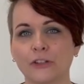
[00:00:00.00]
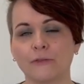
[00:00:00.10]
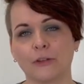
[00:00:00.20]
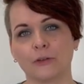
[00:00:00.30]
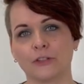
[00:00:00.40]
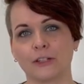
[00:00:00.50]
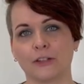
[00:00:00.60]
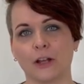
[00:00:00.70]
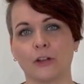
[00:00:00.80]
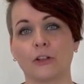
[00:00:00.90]
if there is an
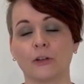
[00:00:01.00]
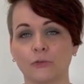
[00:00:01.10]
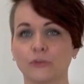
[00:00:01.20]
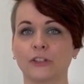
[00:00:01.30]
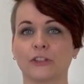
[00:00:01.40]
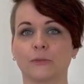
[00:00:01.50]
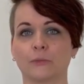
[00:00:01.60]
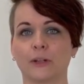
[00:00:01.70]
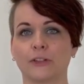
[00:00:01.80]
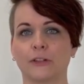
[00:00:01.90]
induction loop system
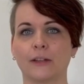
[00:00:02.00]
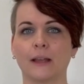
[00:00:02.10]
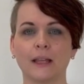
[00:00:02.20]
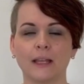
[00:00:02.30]
present